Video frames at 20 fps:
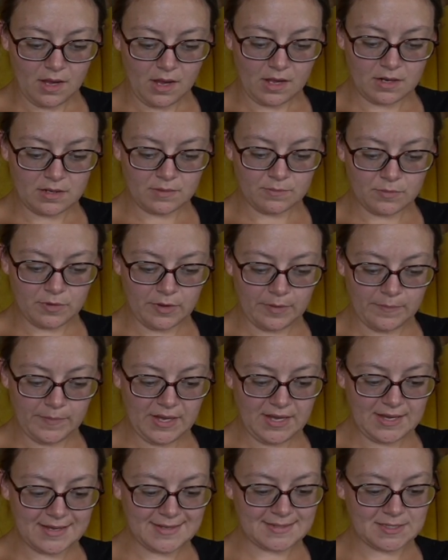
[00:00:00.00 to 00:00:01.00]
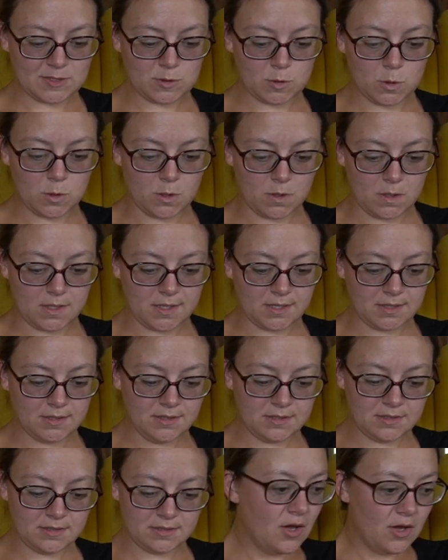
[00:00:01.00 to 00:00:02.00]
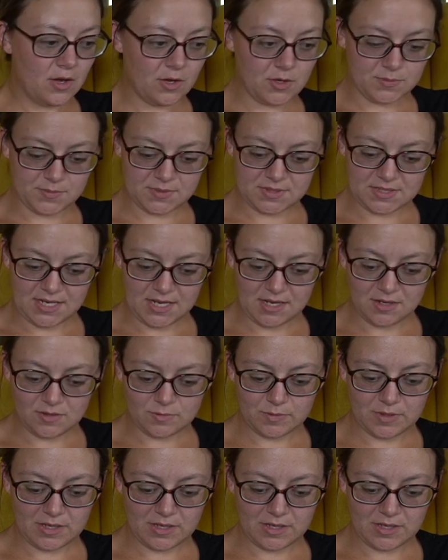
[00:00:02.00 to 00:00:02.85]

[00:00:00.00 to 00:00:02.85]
Unemployment is gone. Homestead,